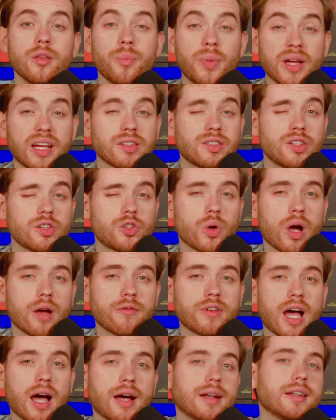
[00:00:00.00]
The biggest issue I've
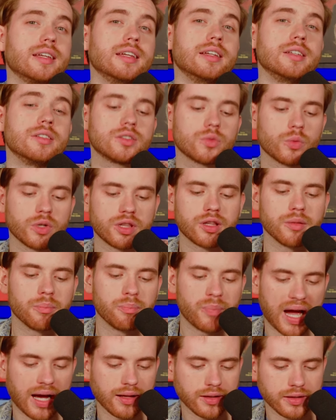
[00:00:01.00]
got is with the
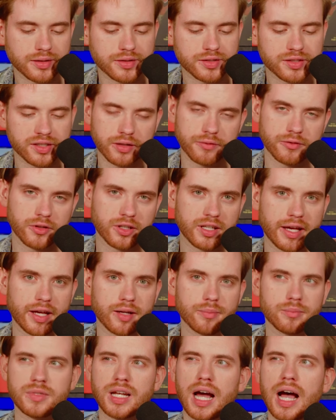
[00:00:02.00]
balance of the
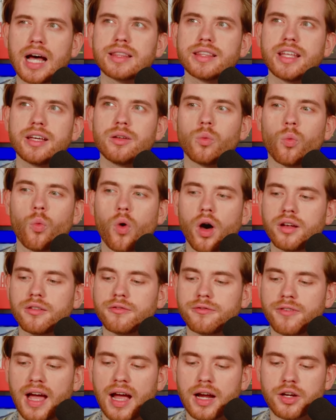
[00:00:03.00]
game. Not that one
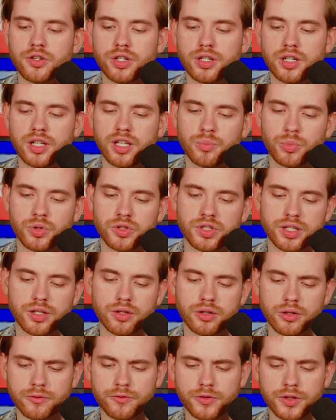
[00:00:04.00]
faction in
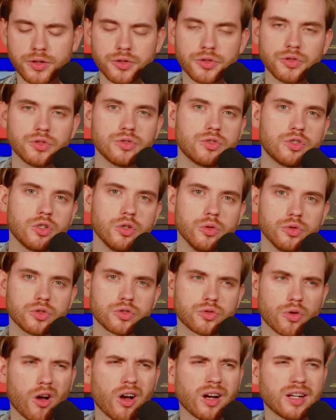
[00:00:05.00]
particular feels too
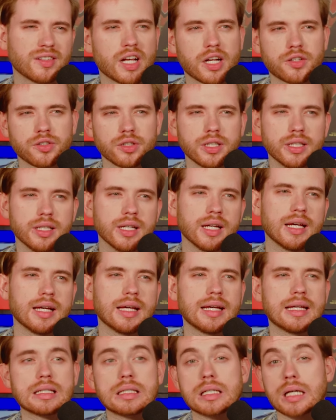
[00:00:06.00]
strong. It's actually
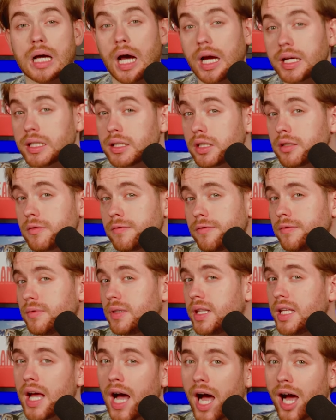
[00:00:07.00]
kind of
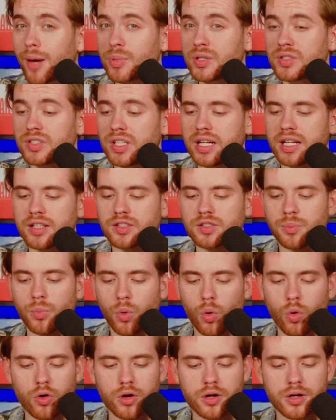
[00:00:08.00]
the opposite. It's
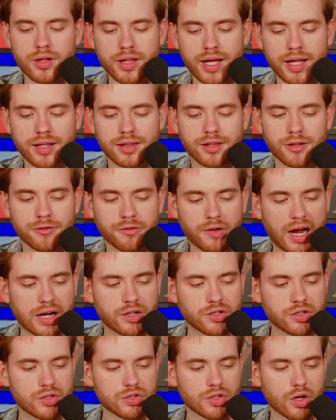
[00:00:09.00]
more that the
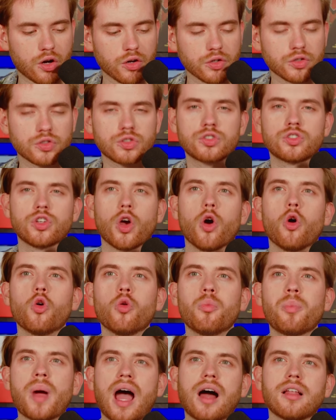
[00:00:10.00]
factions are so
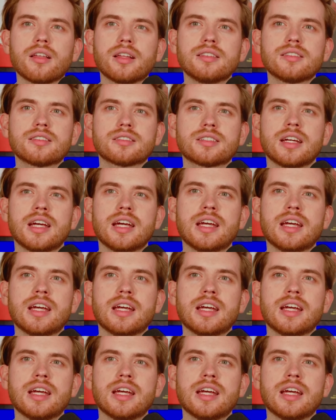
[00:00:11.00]
balanced